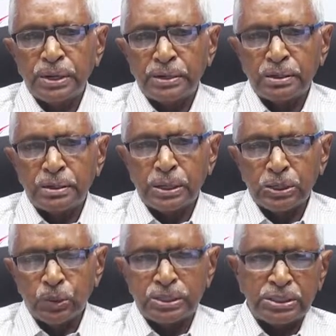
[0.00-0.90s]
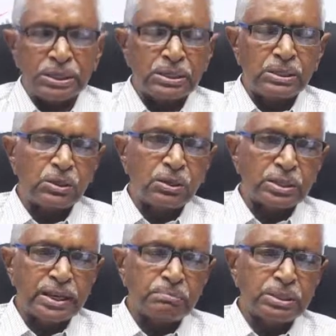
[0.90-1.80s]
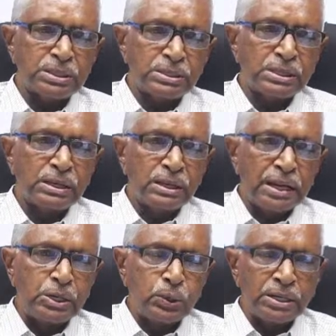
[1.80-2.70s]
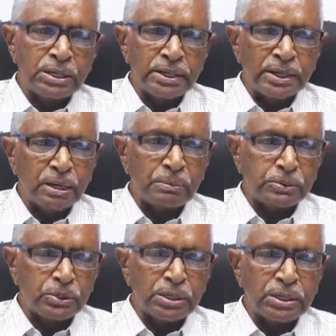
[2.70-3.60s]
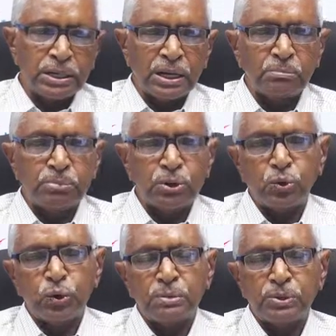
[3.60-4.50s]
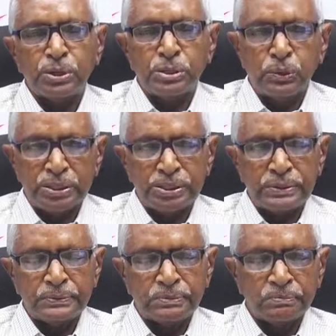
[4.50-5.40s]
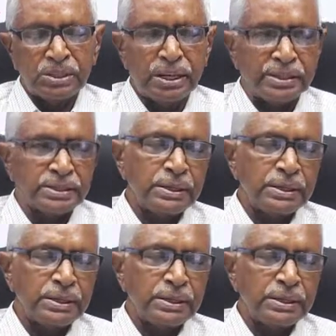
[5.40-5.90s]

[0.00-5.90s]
requested or can be just educated enough so that they come forward for the donation. Next.